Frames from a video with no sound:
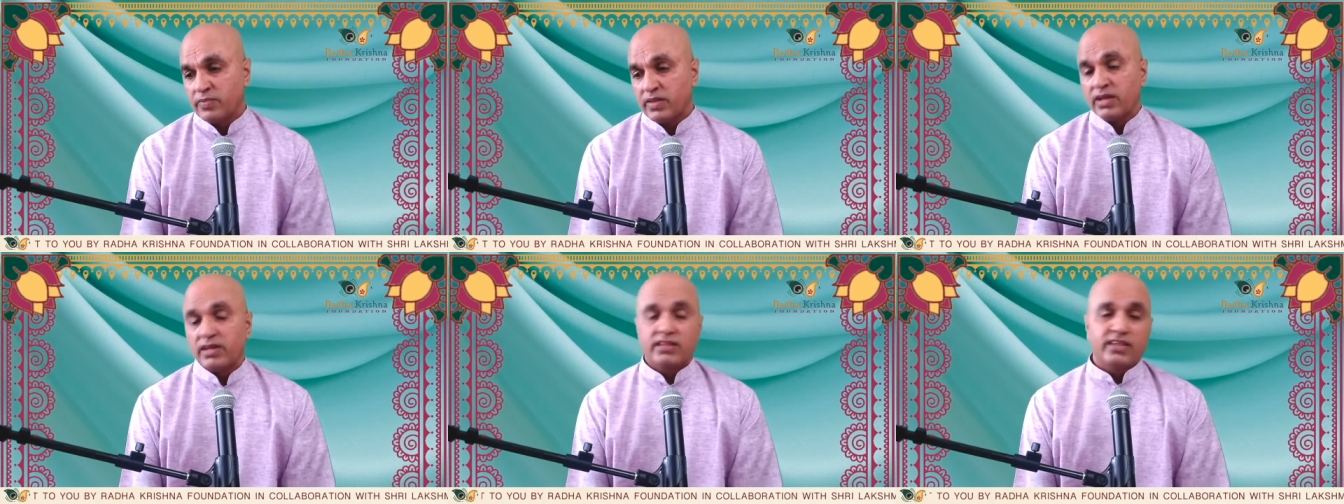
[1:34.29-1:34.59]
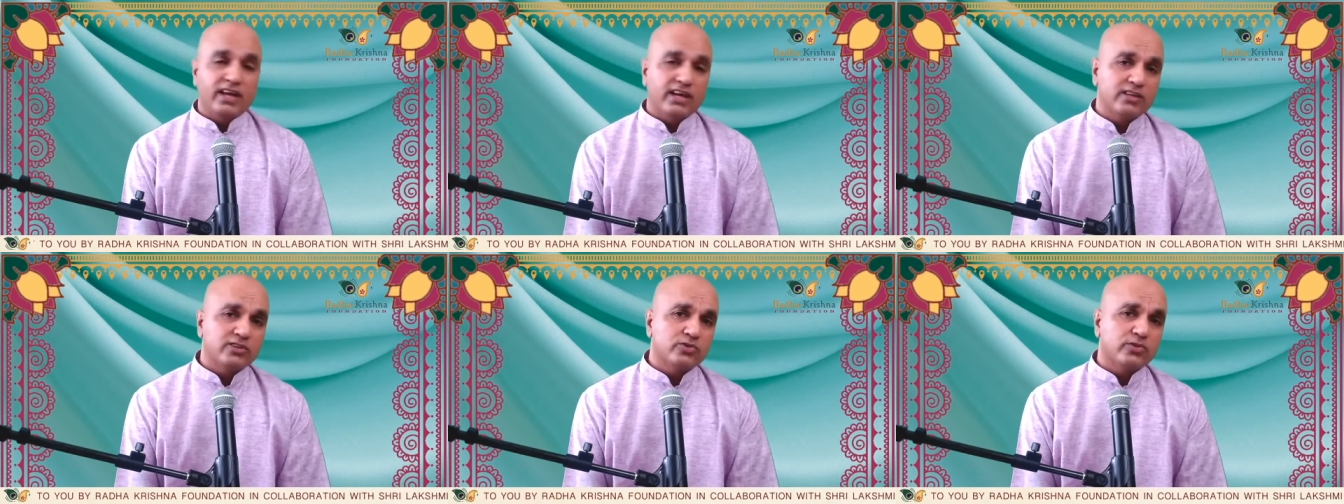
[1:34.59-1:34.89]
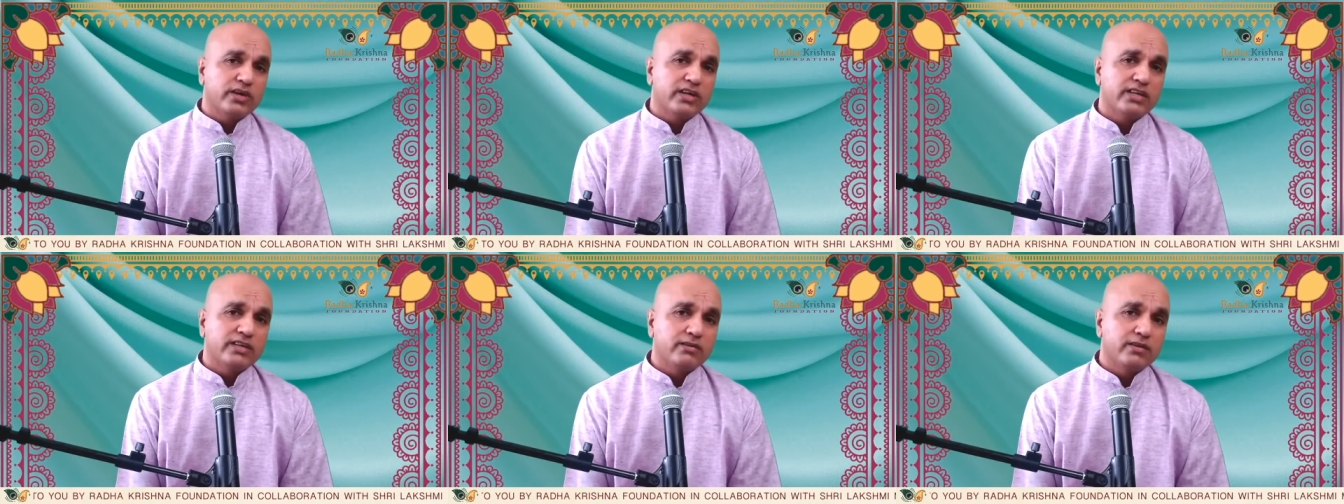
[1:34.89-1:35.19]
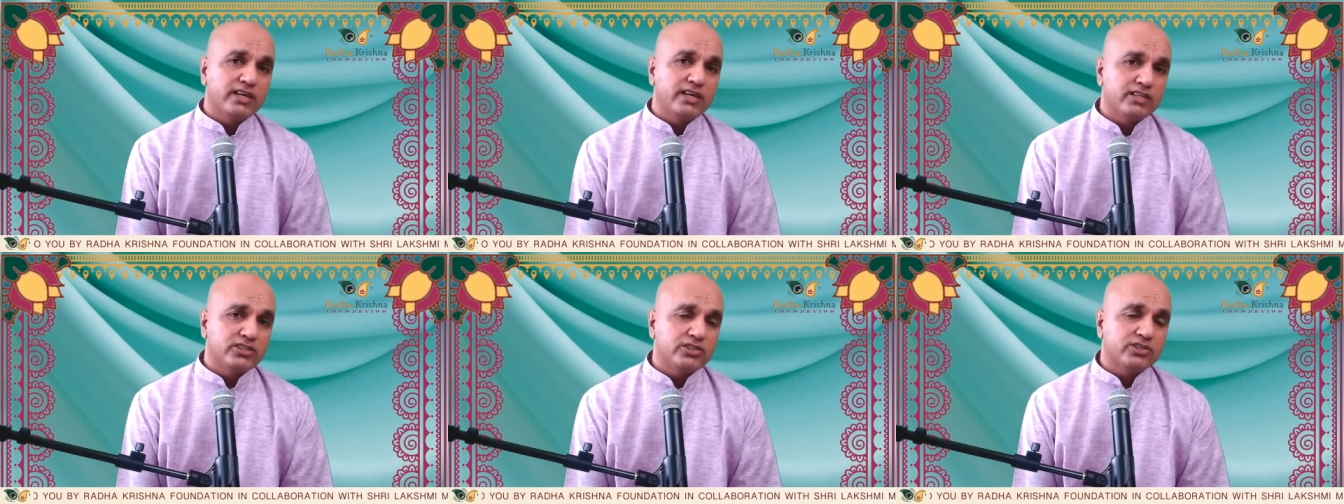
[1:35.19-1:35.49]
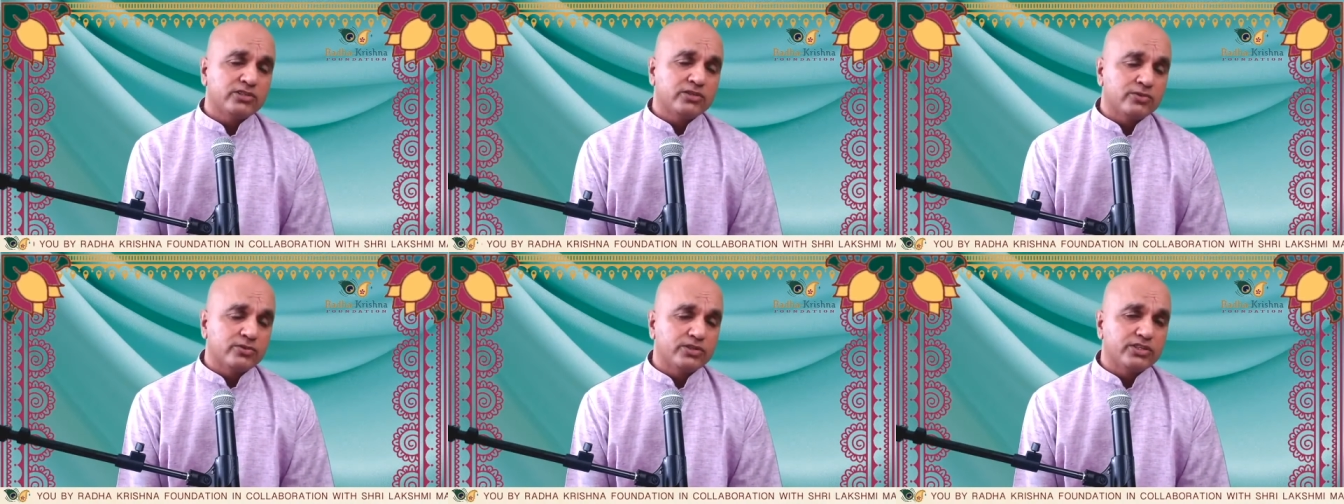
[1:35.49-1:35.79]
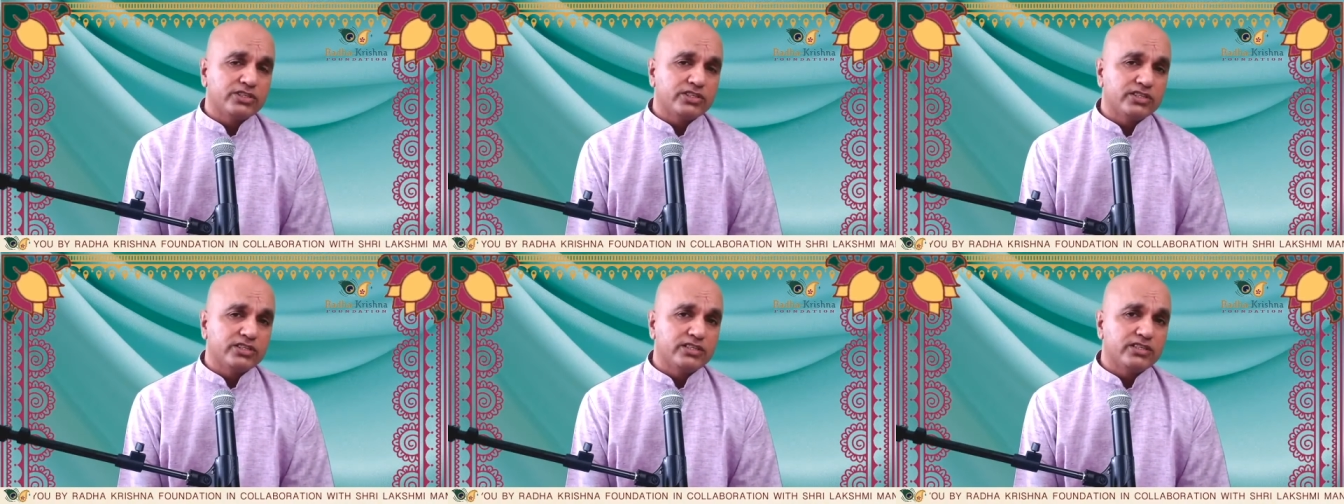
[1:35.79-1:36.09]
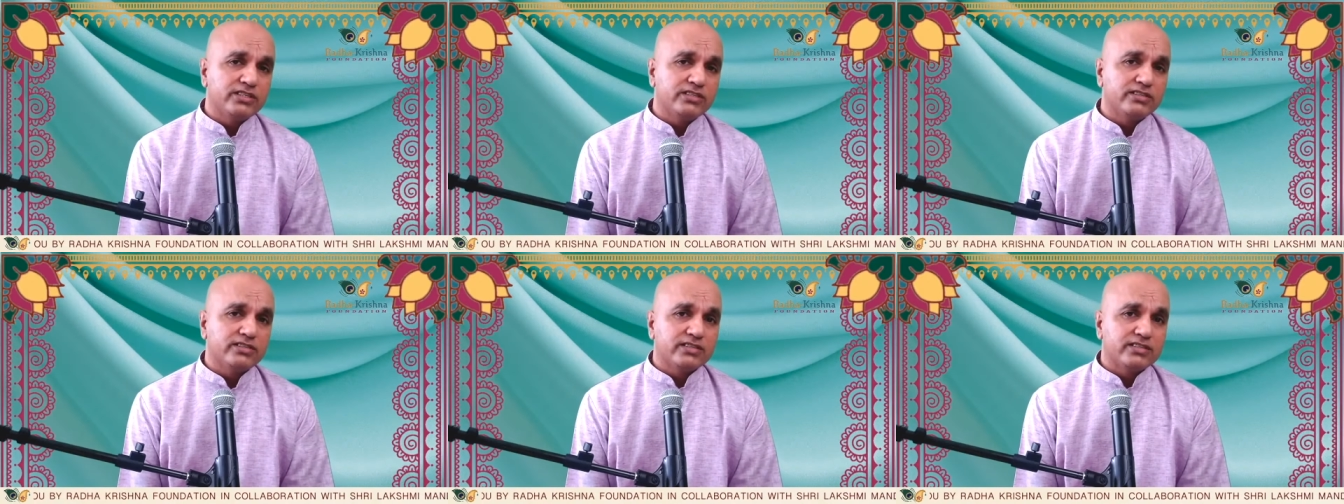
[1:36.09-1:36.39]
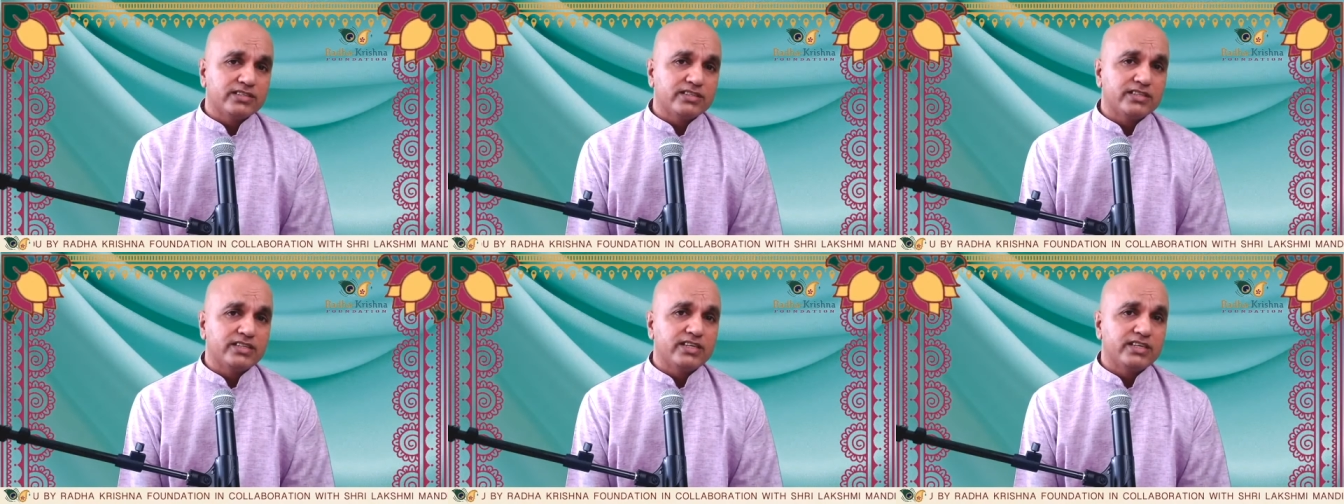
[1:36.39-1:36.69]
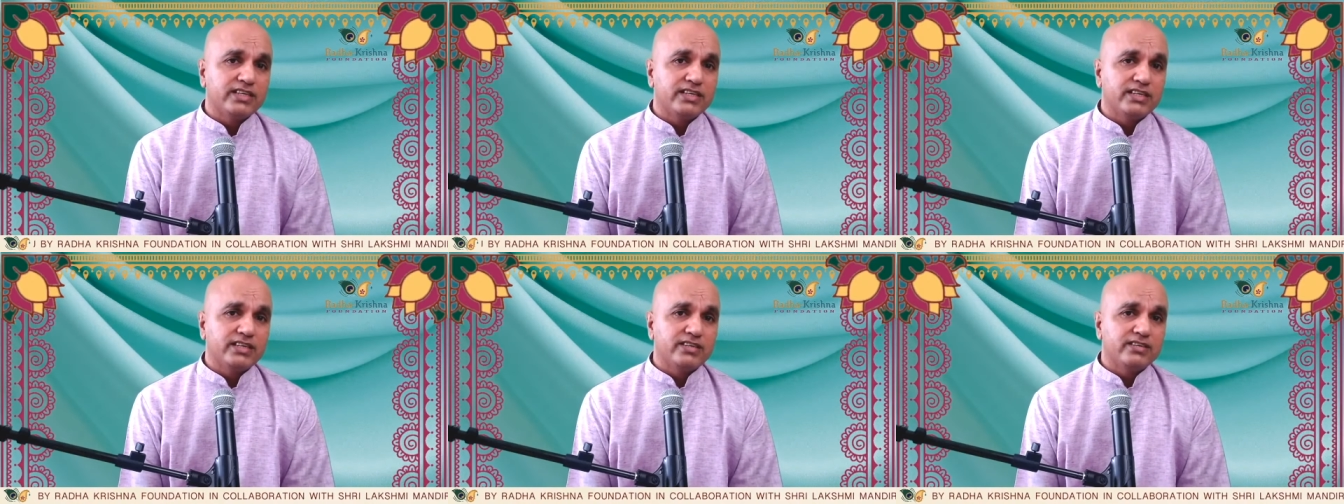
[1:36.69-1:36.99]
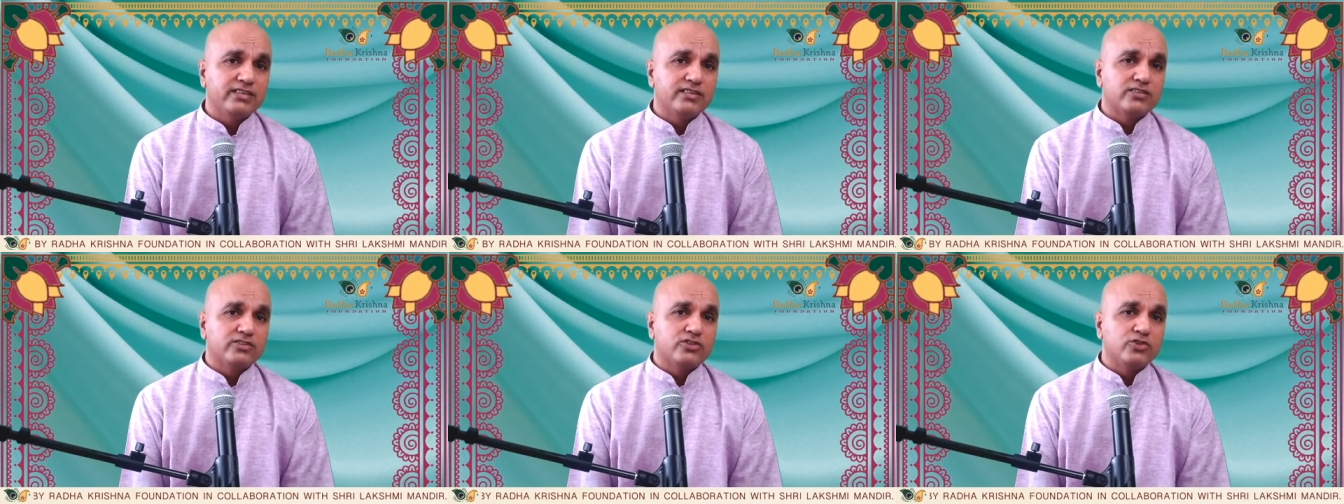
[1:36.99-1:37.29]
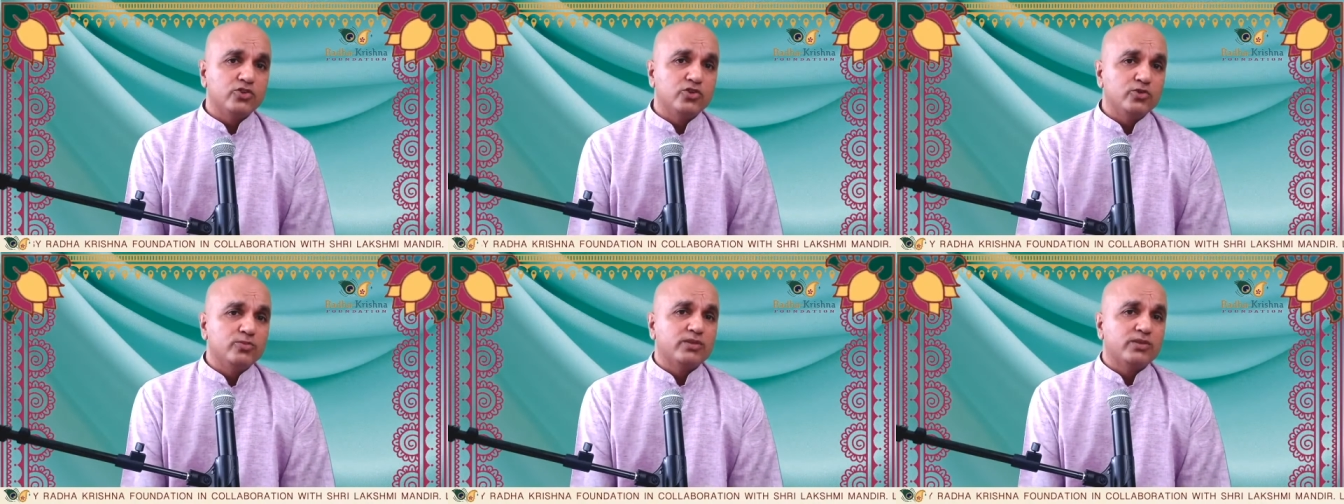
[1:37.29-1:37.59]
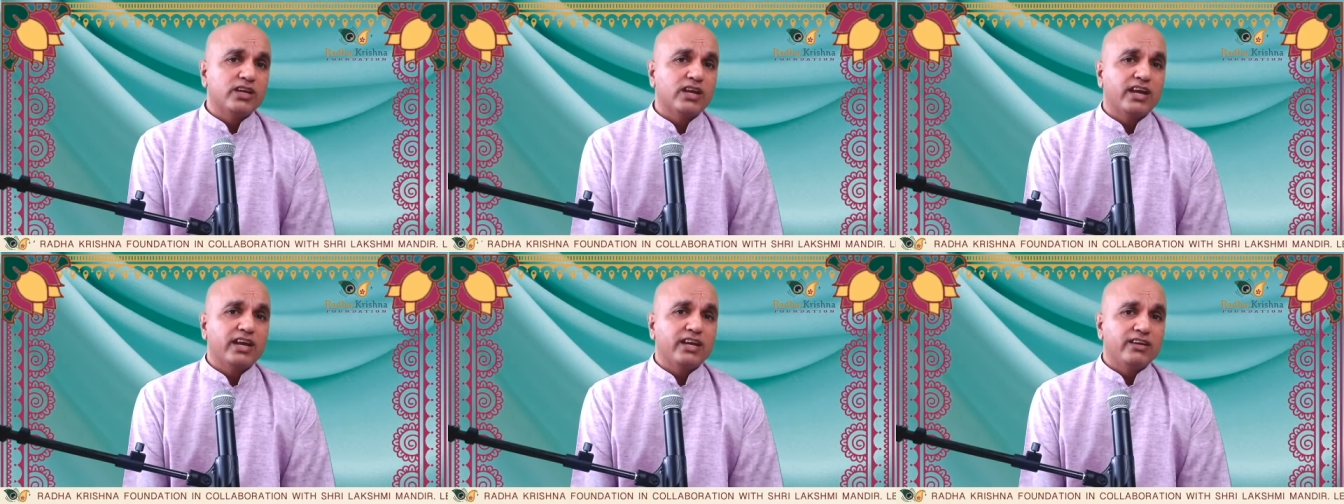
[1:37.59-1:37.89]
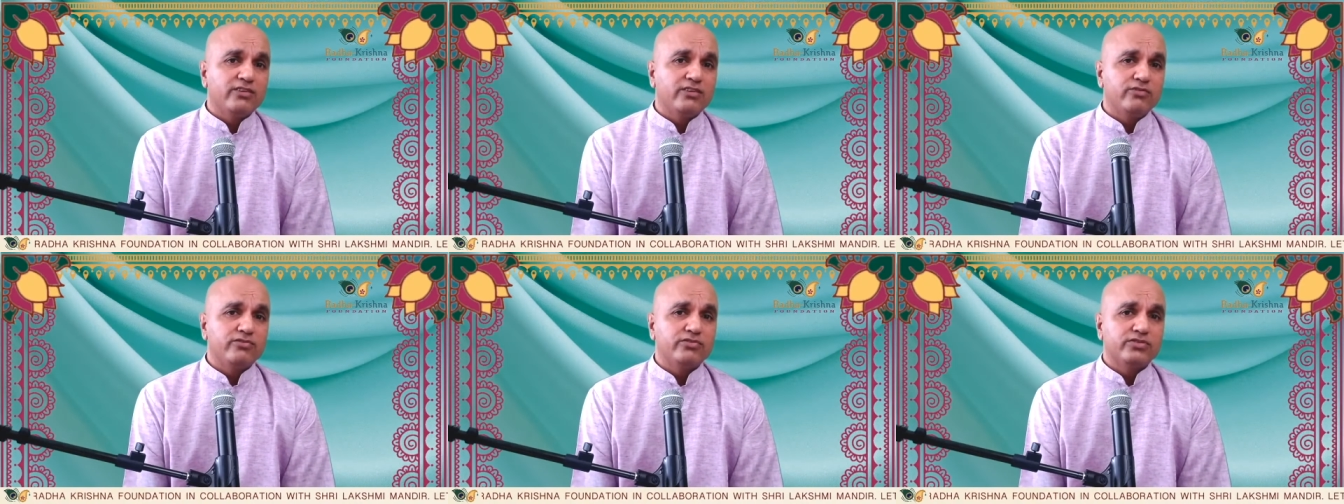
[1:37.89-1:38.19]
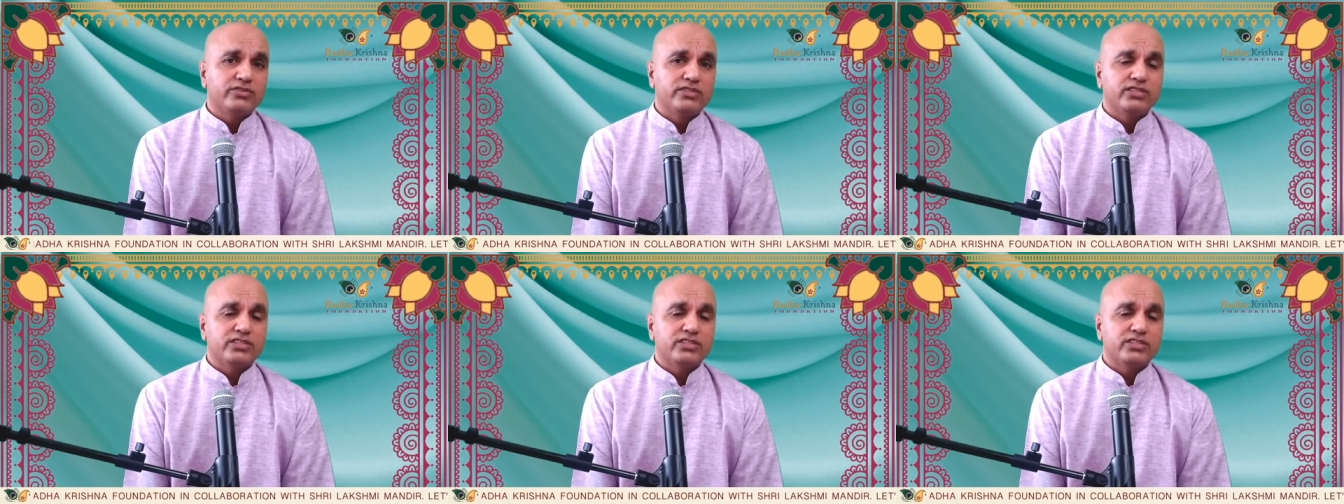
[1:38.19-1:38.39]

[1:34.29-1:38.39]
That is why the ancient rishis say that this human life is a suffering.